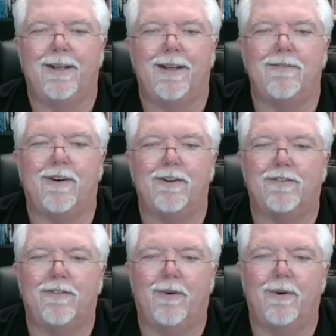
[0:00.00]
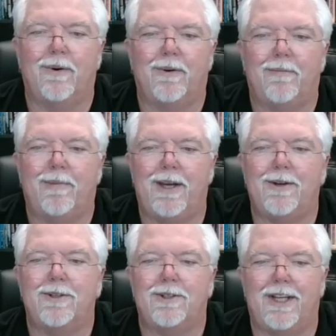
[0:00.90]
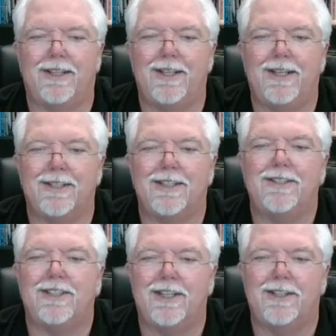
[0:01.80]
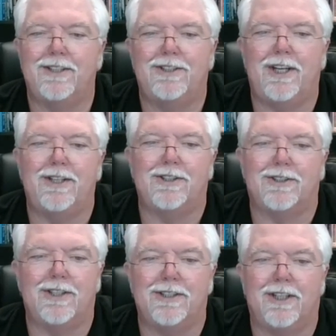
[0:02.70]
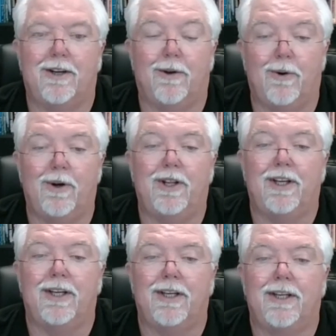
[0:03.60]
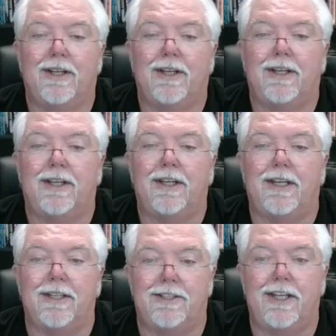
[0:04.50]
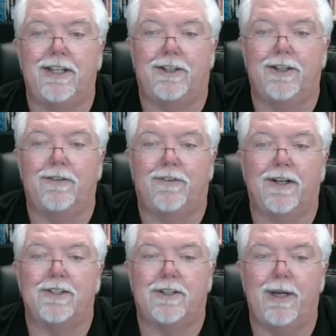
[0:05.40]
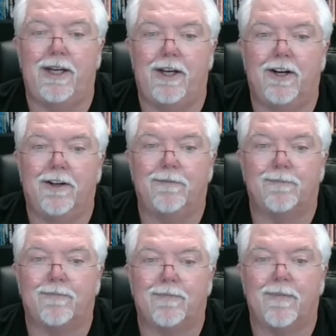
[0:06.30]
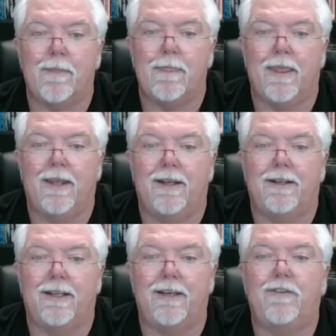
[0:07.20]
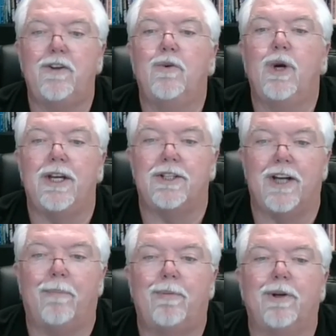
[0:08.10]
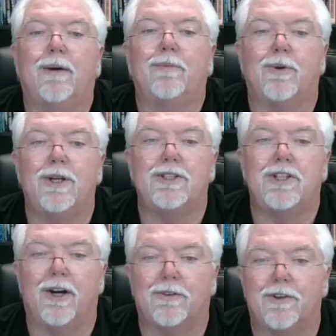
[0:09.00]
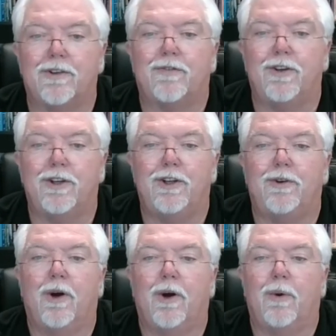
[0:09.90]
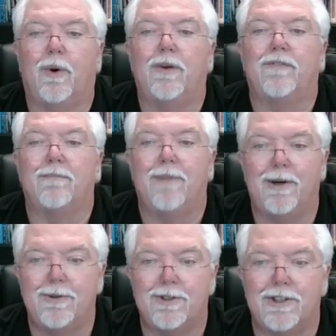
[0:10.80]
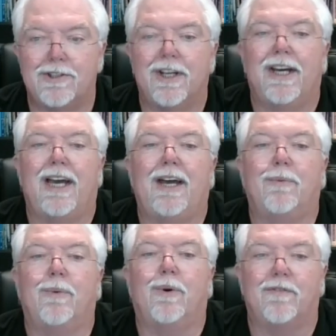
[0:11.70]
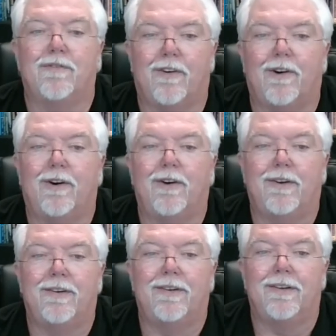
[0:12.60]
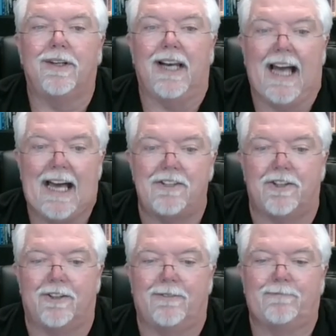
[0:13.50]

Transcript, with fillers: In verse 4, Peter said this. He said to Jesus, He said, Lord, is it good for us to be here? If you wish, I'll put up three shelters for you one for Moses, and one for Elijah.